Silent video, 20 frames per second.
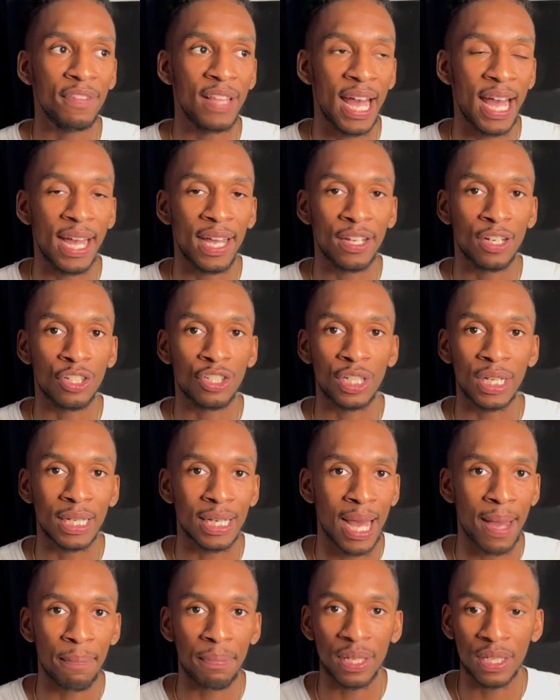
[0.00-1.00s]
that energy and
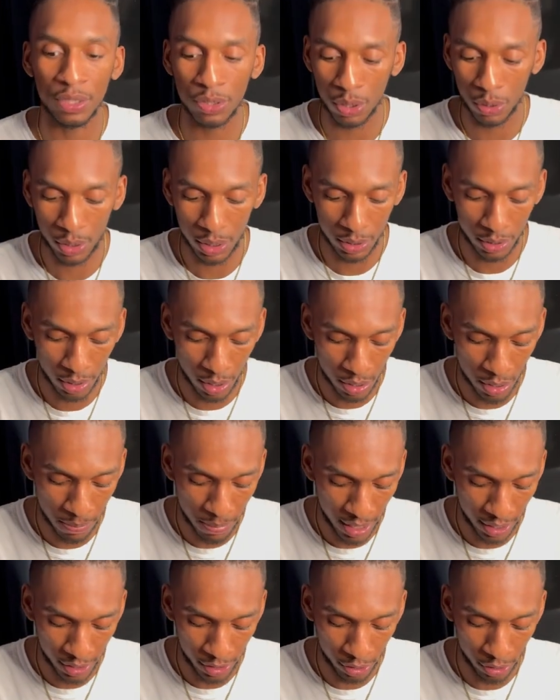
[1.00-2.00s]
not being so concerned
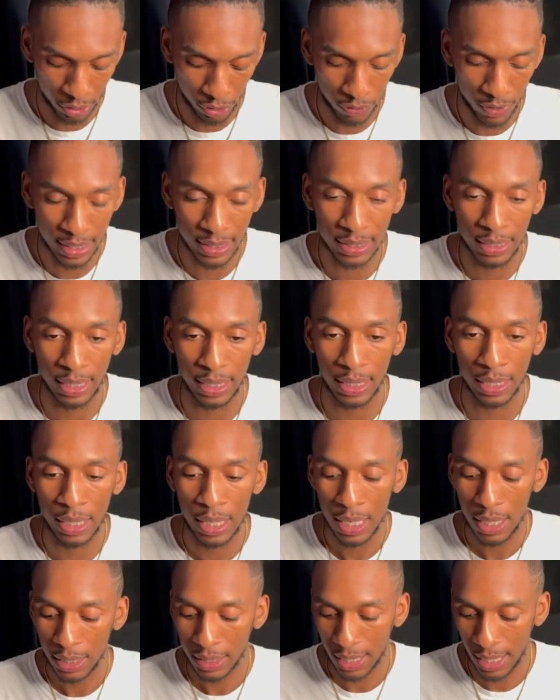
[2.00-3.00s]
about it. You're trusting
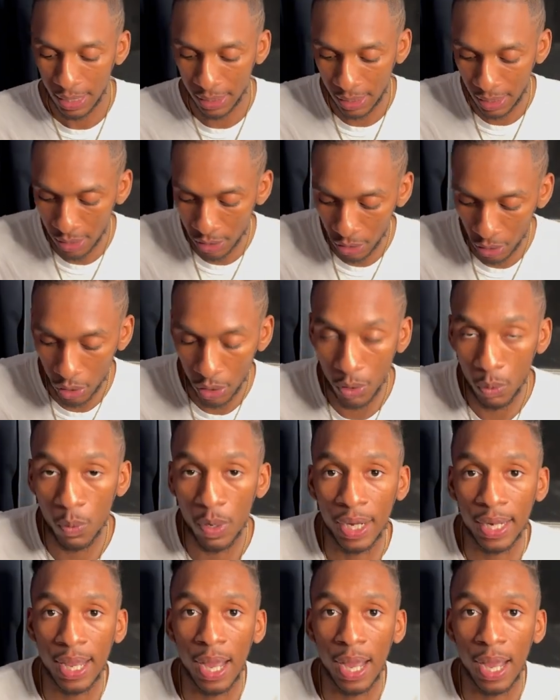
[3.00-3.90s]
that things are going to work